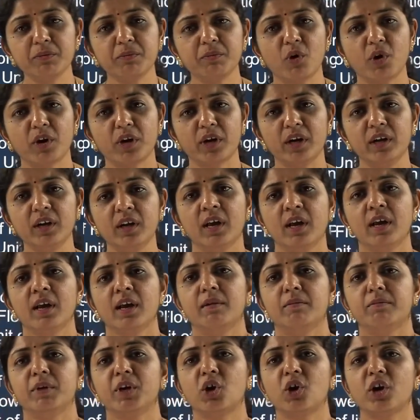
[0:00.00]
important,
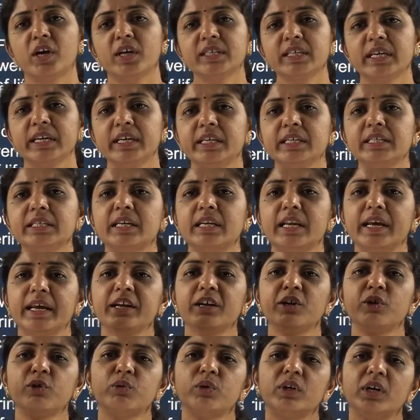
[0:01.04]
because it is
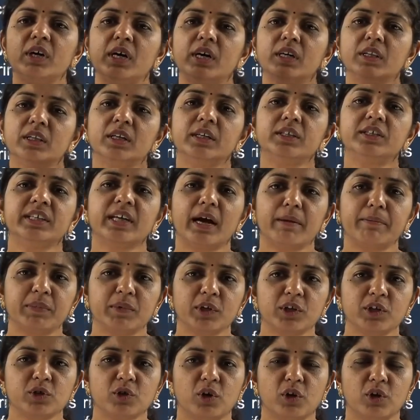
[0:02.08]
linked to the other
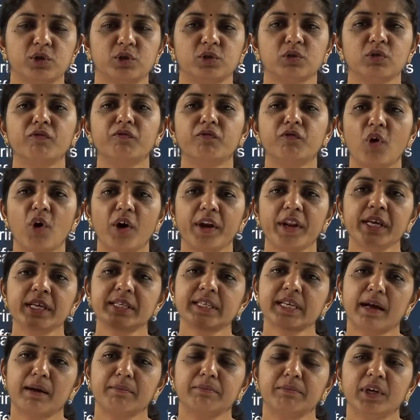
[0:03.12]
chapters also. For
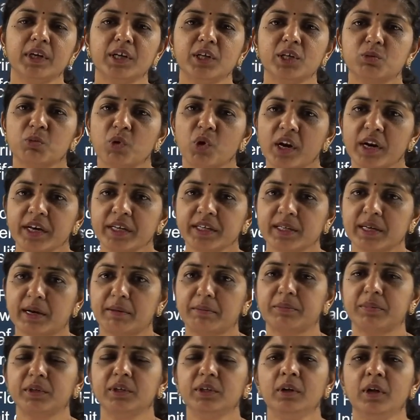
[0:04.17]
example, a small
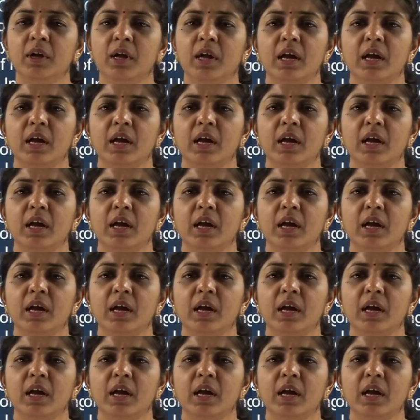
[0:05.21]
example,